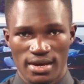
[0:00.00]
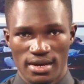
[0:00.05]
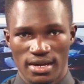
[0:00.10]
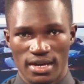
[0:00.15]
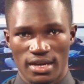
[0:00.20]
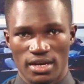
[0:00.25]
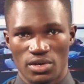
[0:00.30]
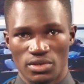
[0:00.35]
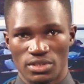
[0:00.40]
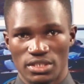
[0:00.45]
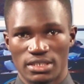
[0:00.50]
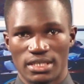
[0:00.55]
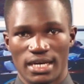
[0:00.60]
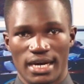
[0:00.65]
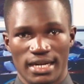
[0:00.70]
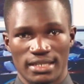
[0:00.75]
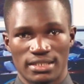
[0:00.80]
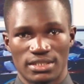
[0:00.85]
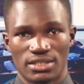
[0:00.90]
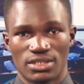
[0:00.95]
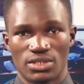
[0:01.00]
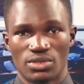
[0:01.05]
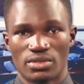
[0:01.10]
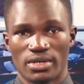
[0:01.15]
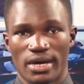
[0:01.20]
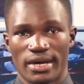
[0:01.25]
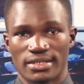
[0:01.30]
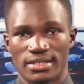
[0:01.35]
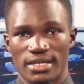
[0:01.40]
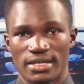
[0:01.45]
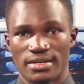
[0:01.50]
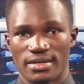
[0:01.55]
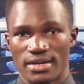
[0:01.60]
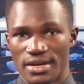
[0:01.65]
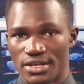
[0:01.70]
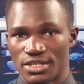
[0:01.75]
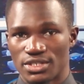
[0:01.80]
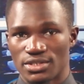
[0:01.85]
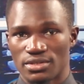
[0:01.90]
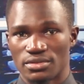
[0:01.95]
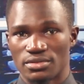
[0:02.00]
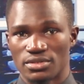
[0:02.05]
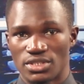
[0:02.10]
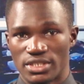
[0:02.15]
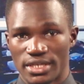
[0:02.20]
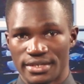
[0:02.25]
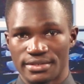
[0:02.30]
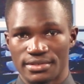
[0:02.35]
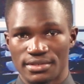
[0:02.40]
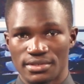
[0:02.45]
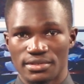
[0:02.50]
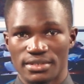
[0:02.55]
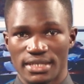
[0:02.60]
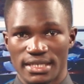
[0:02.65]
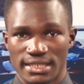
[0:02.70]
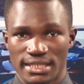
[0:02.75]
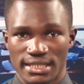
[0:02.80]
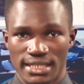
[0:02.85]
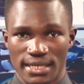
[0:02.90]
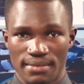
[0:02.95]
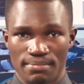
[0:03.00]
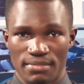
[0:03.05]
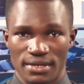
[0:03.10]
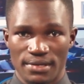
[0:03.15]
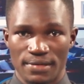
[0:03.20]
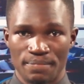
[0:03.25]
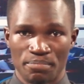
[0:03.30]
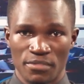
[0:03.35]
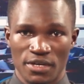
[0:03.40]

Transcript: including at the United Nations General Assembly.